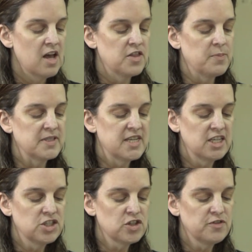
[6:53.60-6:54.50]
The
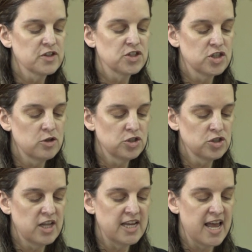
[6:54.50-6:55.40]
potential for
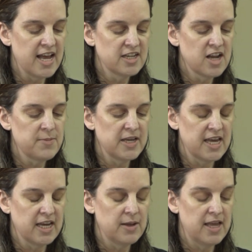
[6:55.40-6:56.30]
social and
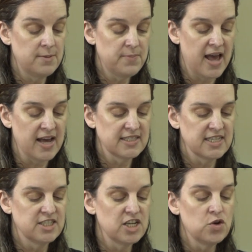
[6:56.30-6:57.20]
economic impact
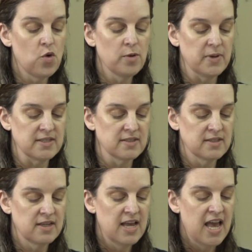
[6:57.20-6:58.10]
is enormous.